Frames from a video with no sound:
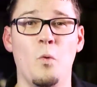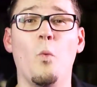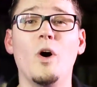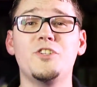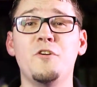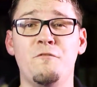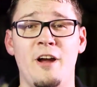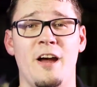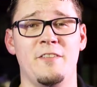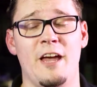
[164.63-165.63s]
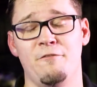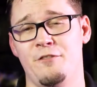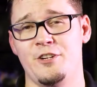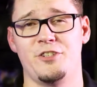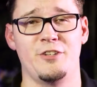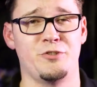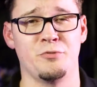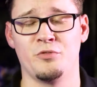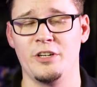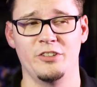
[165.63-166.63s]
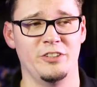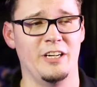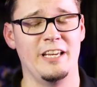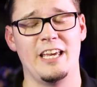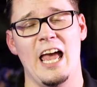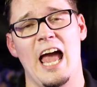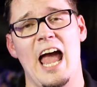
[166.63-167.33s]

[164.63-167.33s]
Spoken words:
Once you found that fish that you really like,